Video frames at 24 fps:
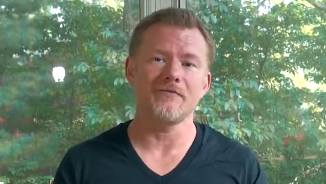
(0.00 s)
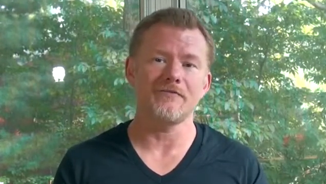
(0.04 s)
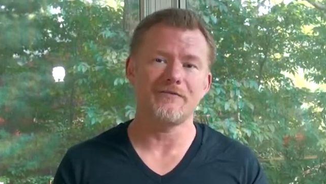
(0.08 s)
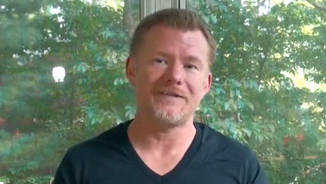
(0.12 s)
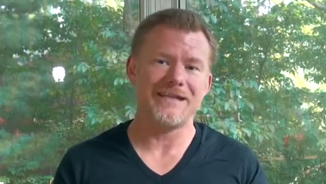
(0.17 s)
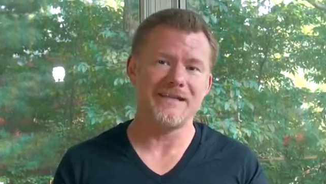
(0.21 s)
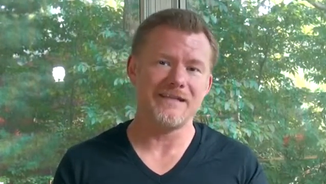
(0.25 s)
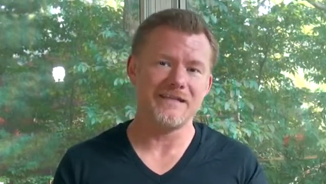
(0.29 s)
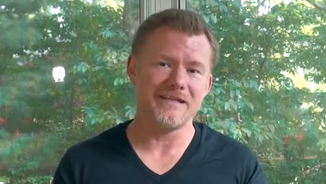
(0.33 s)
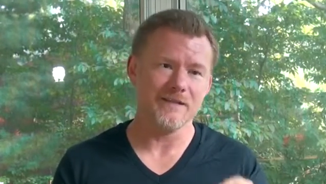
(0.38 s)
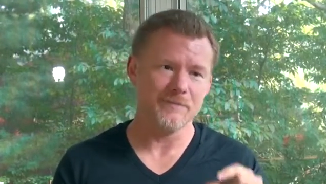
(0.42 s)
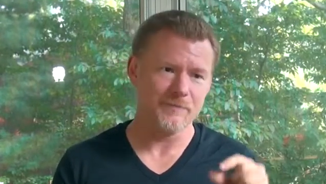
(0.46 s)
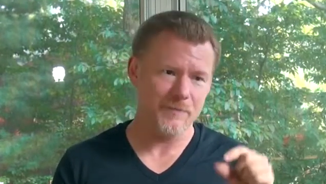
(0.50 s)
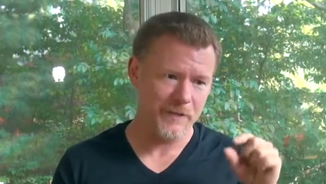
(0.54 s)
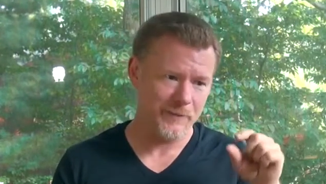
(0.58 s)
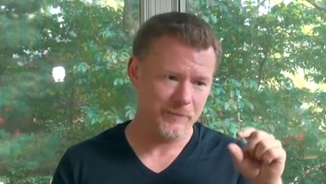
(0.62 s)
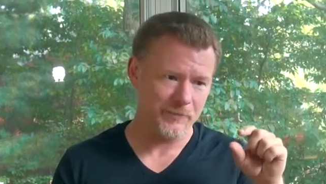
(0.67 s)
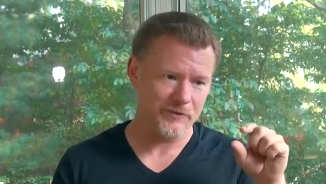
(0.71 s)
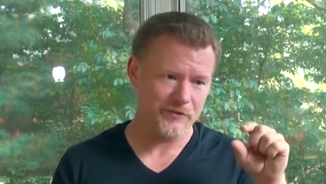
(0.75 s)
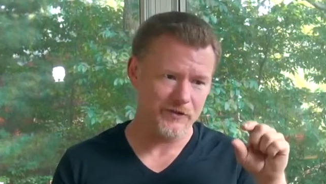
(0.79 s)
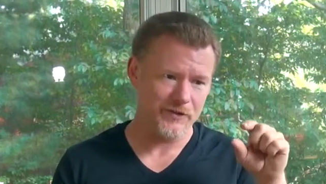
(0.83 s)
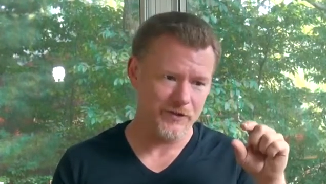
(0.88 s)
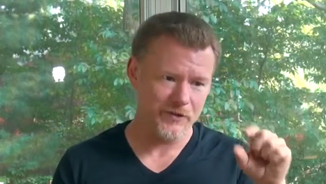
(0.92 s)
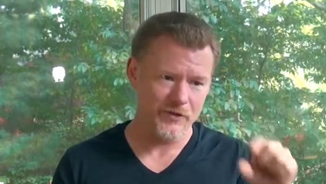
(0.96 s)
of teaching
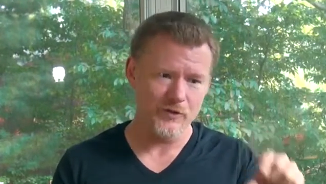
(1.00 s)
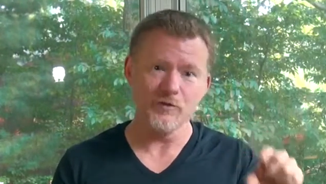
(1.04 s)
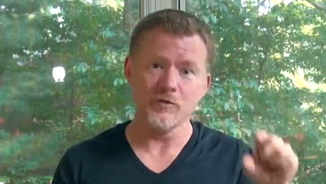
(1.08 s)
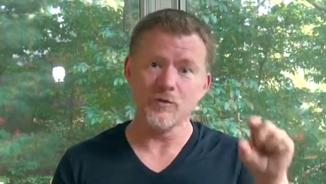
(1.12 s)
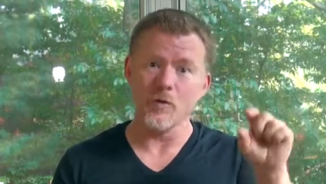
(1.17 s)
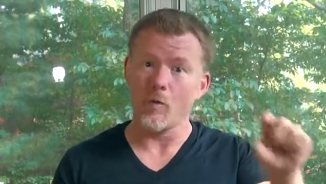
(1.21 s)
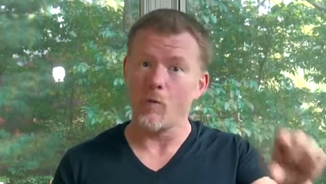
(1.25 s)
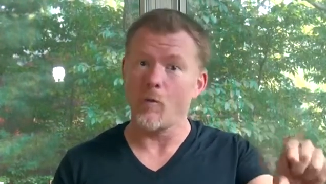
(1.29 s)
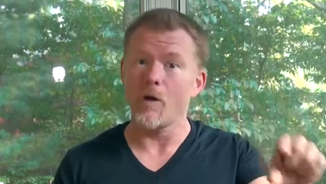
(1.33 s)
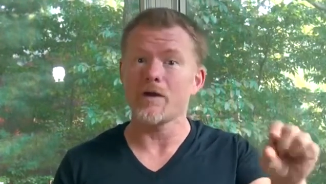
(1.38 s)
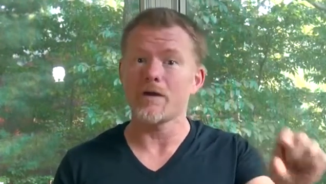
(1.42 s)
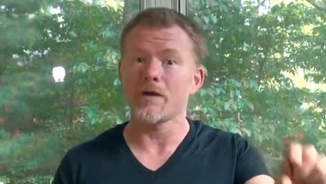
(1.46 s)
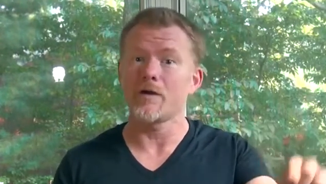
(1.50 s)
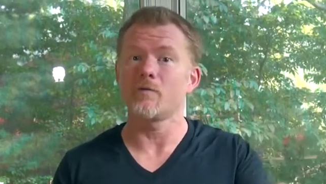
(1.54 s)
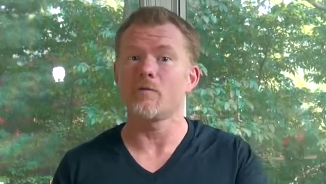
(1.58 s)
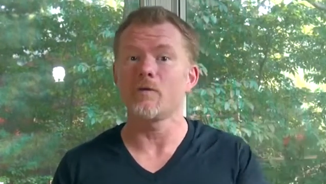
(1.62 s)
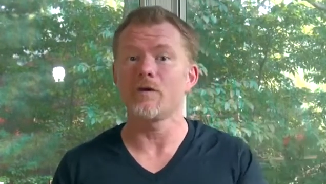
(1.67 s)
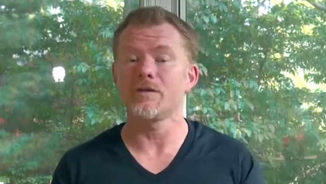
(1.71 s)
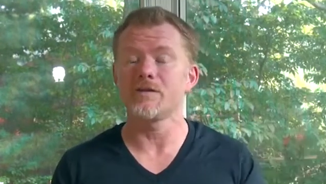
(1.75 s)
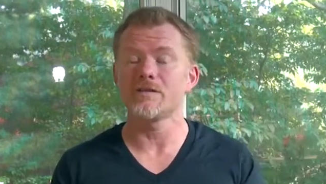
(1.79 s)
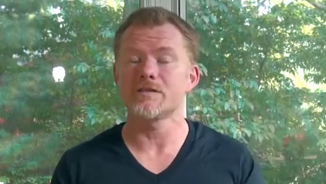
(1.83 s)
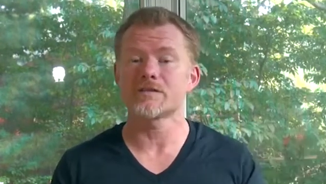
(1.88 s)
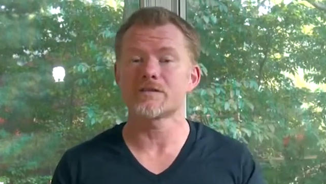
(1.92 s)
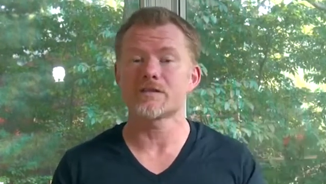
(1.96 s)
people to do the
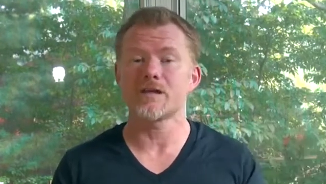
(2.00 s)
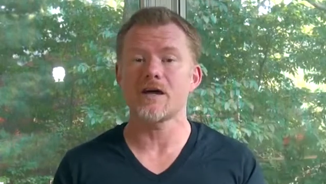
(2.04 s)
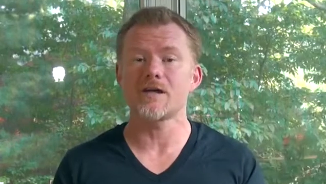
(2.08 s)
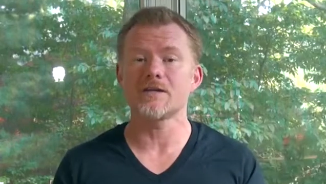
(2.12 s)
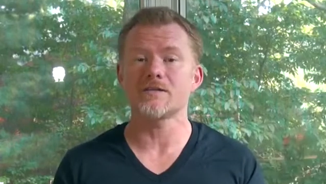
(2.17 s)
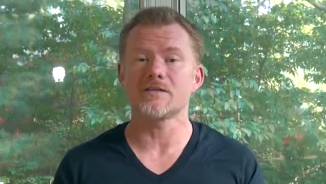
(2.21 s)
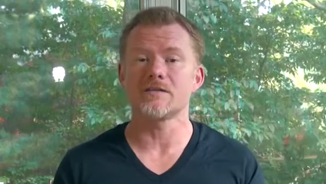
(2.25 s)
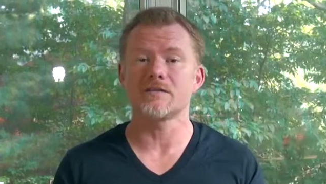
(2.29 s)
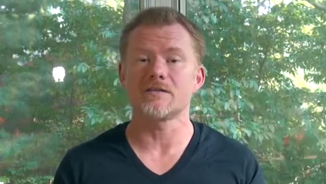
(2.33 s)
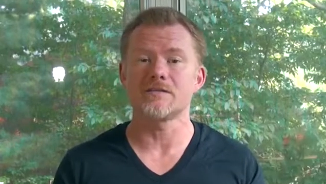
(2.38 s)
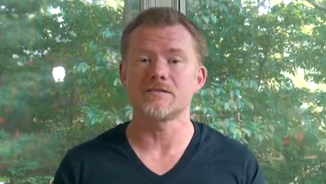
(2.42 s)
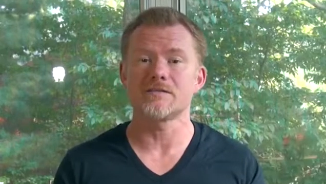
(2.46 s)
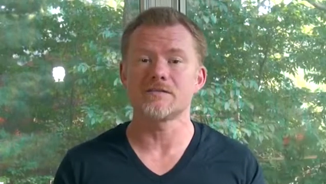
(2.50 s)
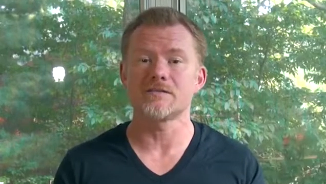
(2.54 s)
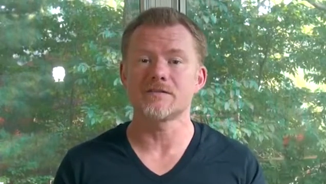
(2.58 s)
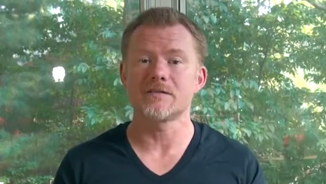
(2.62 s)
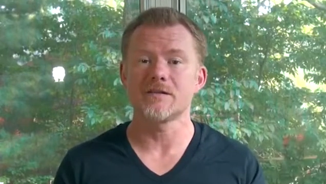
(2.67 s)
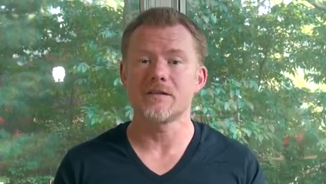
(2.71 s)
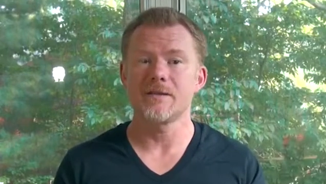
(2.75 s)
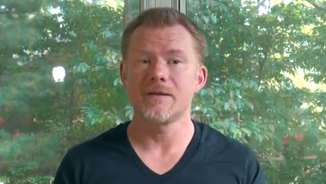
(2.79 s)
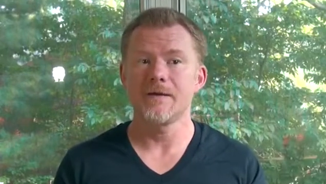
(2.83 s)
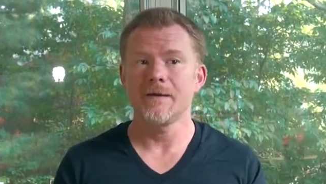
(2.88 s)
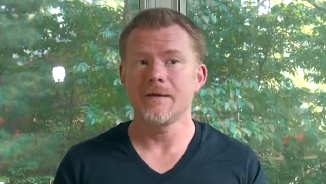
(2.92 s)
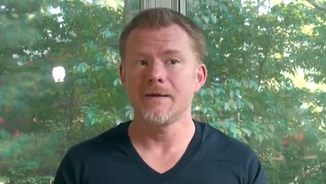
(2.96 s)
one-on-one discussions